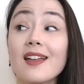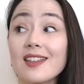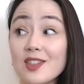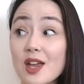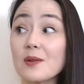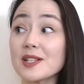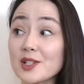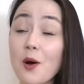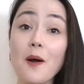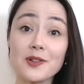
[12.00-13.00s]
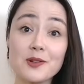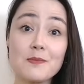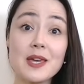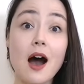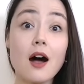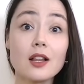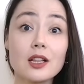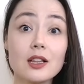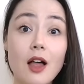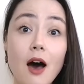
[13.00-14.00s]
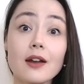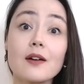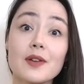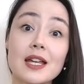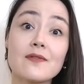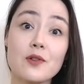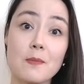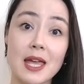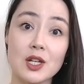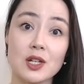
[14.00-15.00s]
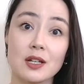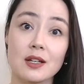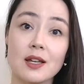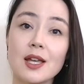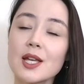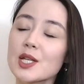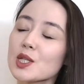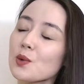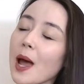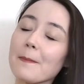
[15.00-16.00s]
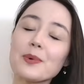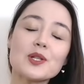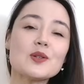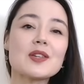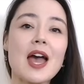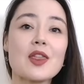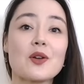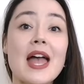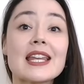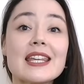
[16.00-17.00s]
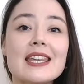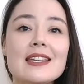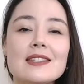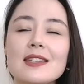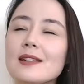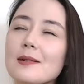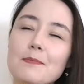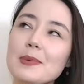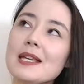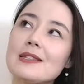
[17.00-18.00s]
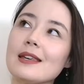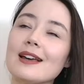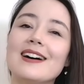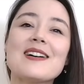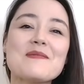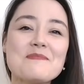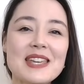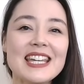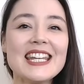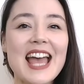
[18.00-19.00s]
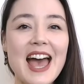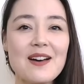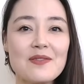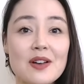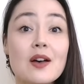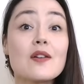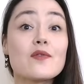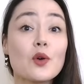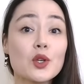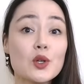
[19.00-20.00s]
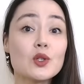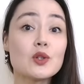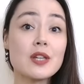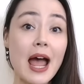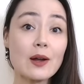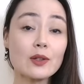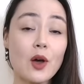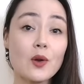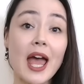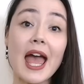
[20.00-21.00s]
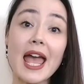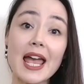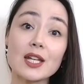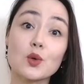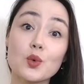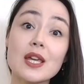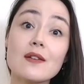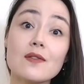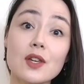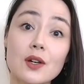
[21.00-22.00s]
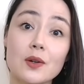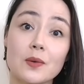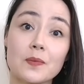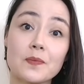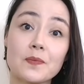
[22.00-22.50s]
There is going to be a lot of information, so I put together an easy peasy PDF for you to download and review.